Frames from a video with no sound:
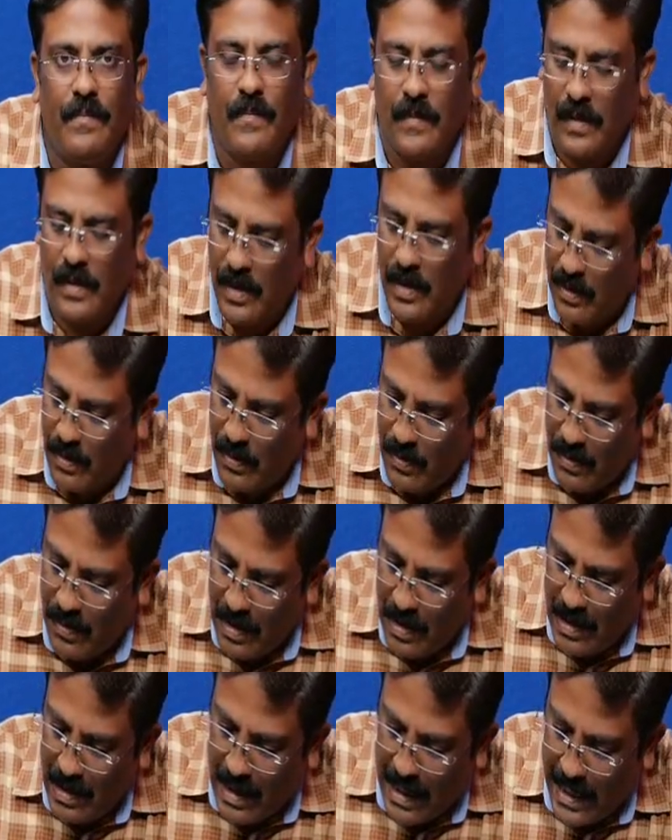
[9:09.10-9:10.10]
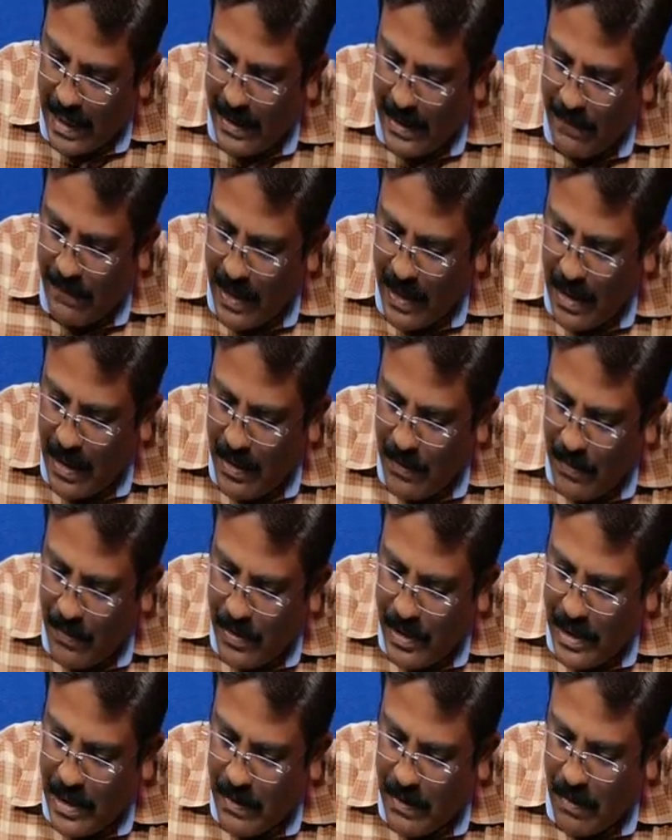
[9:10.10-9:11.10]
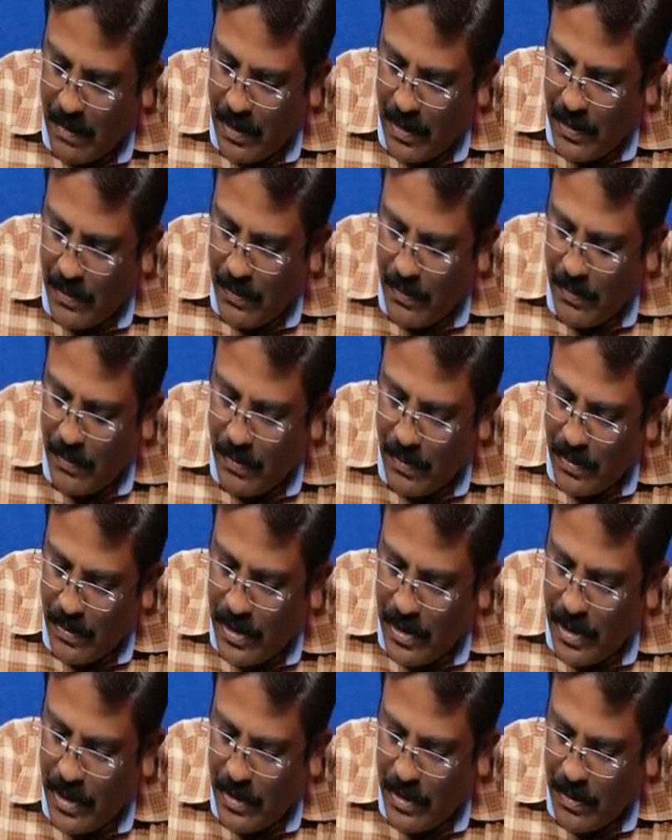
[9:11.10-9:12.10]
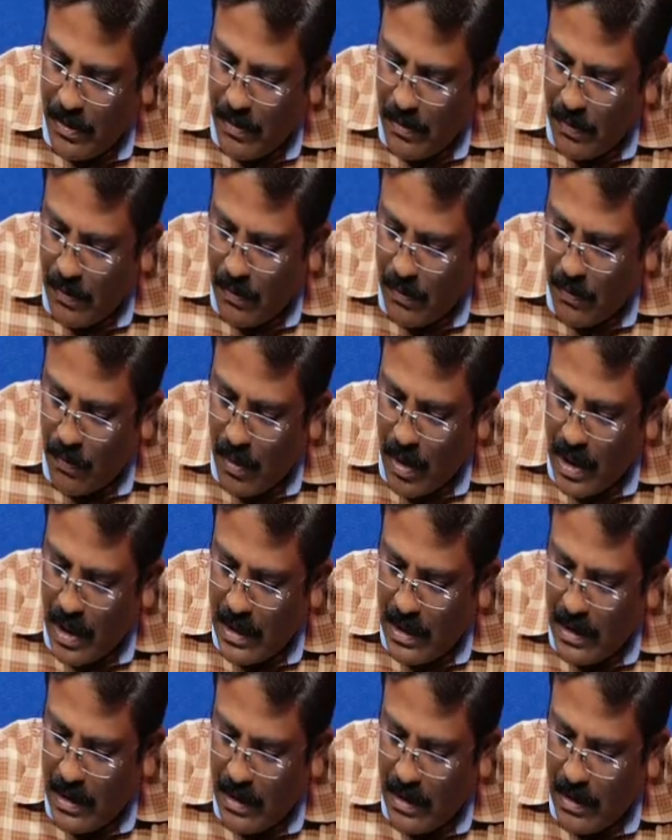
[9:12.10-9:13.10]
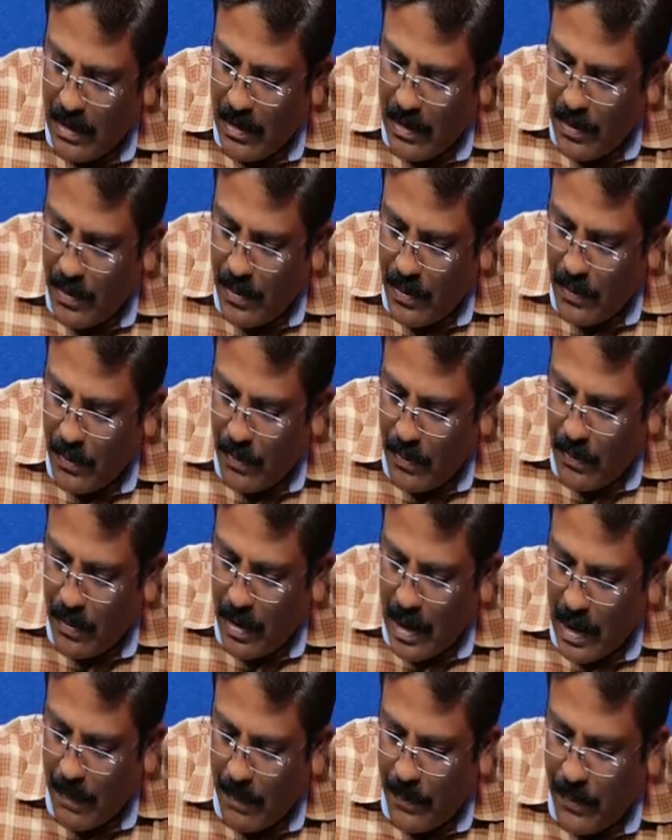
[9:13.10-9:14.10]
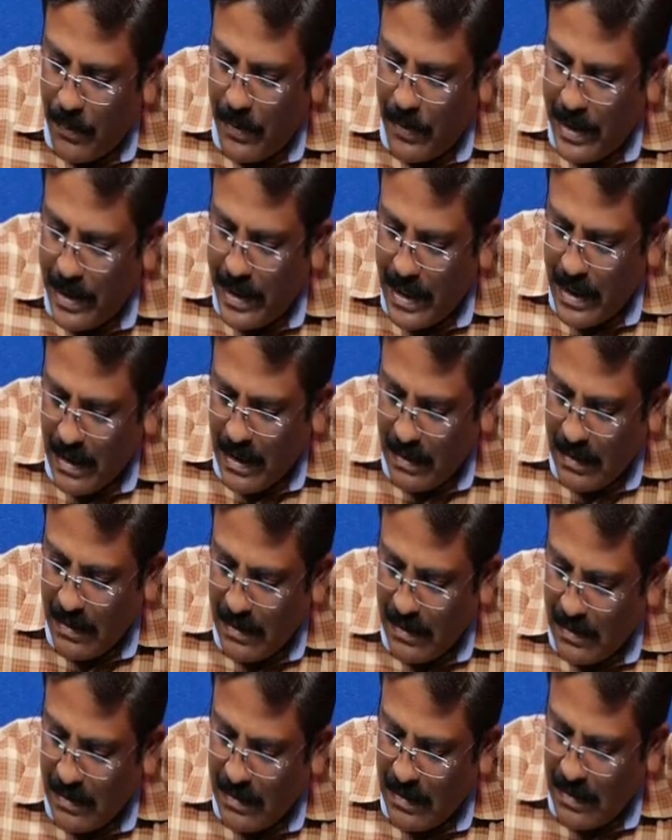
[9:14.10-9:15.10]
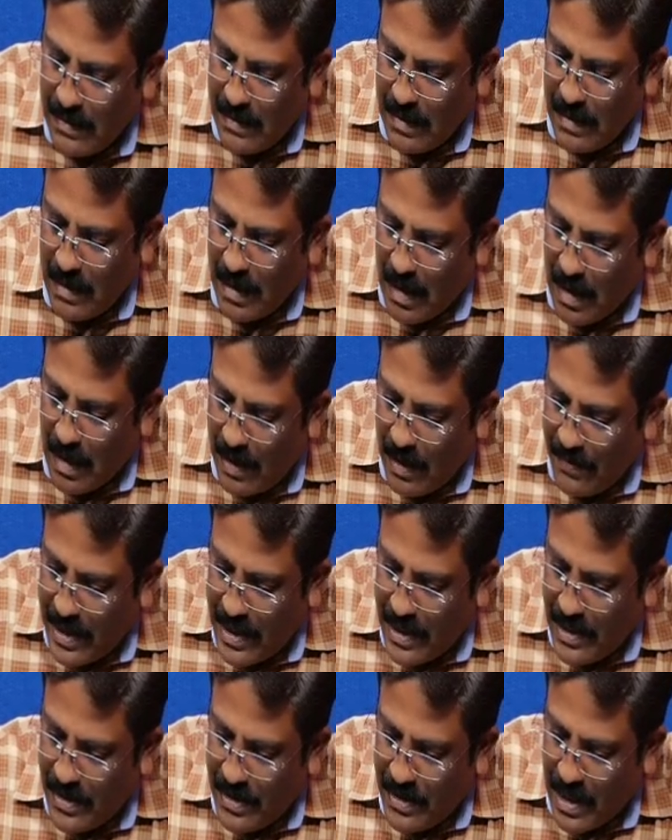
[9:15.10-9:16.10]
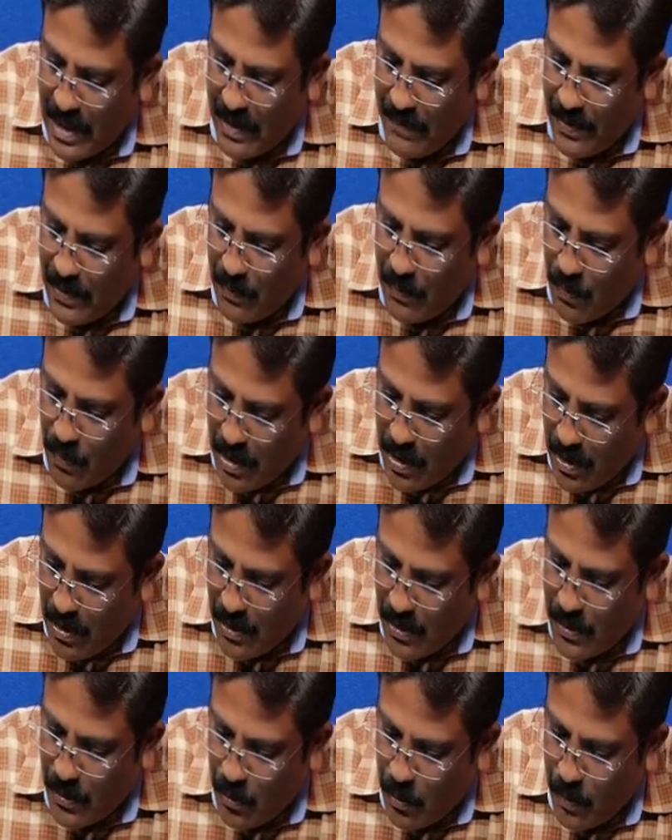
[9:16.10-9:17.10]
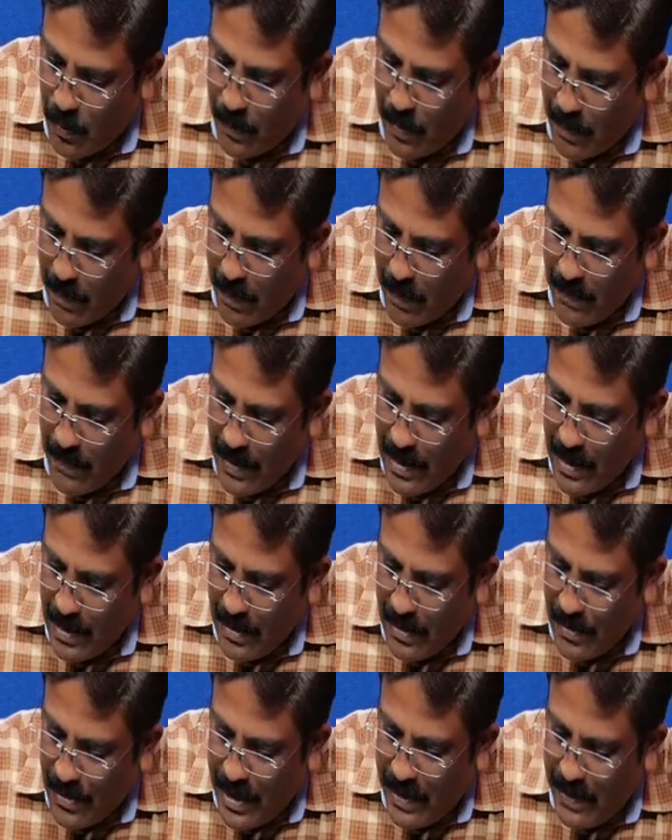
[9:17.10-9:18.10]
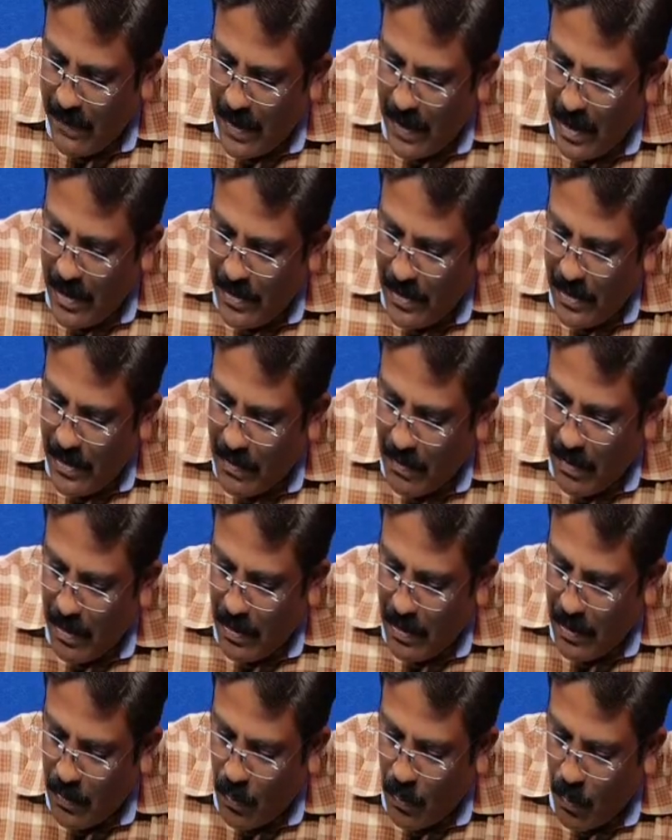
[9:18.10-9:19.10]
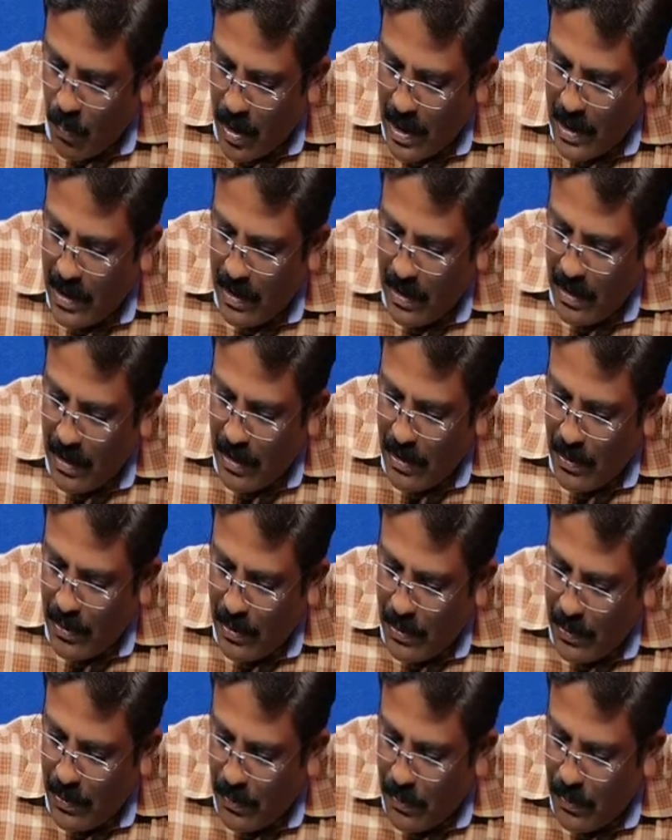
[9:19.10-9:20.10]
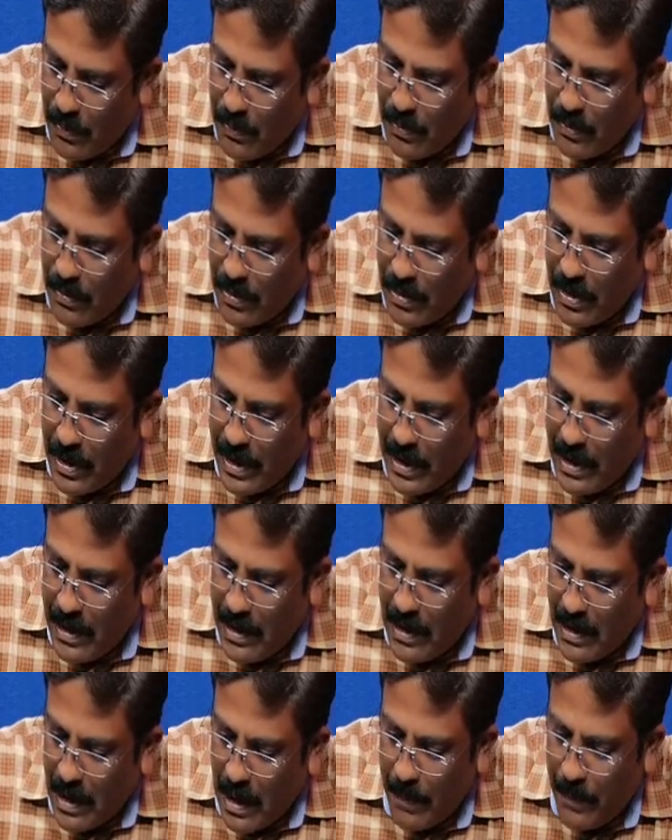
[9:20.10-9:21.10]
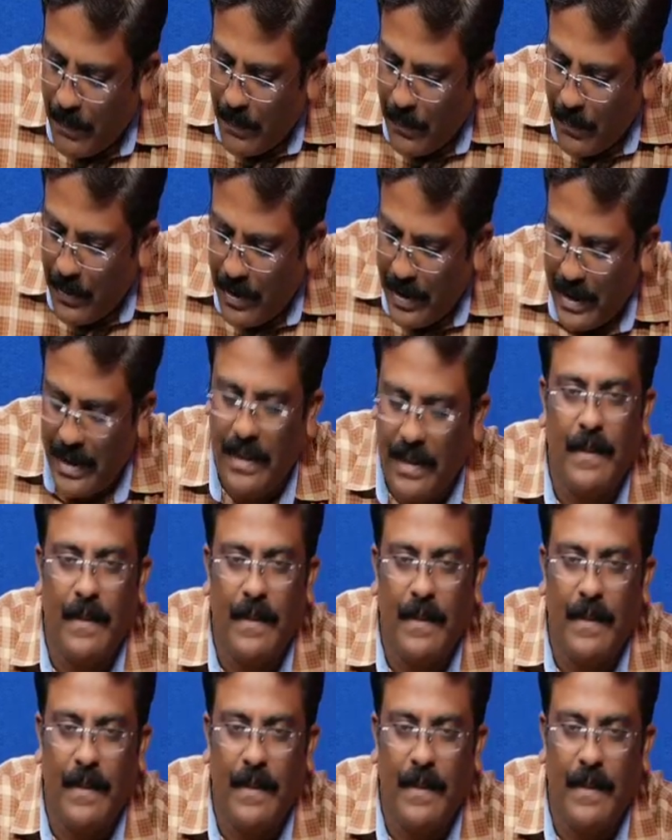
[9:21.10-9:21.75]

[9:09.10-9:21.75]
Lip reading: So I value is equal to 0, 1, 2 up to n, or we can start with 1 also, no problem. J value is equal to 1, 2, 3 up to n.